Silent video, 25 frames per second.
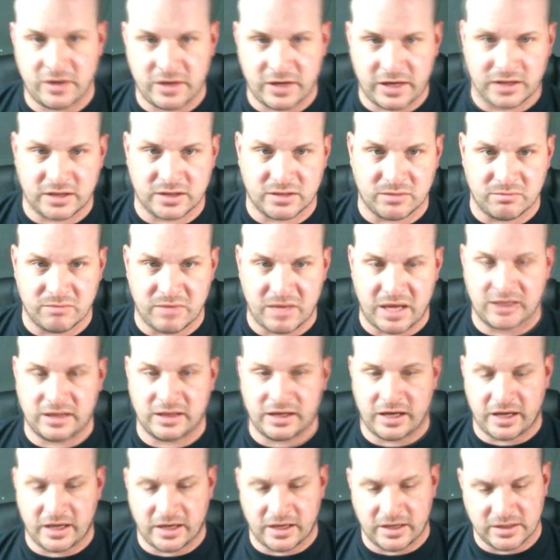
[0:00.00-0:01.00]
you get into
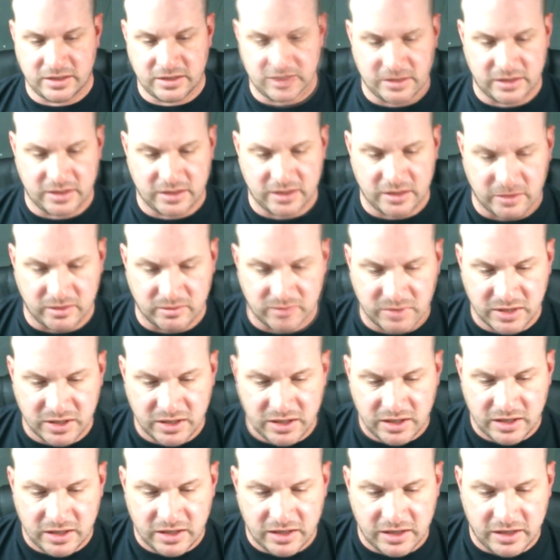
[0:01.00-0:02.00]
melee, and you can kill
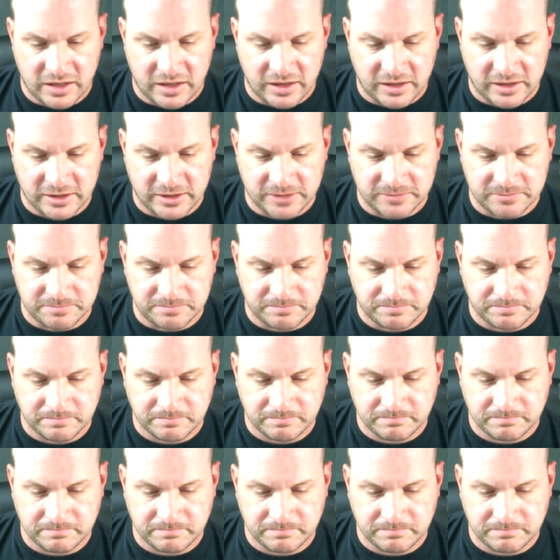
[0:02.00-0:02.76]
them.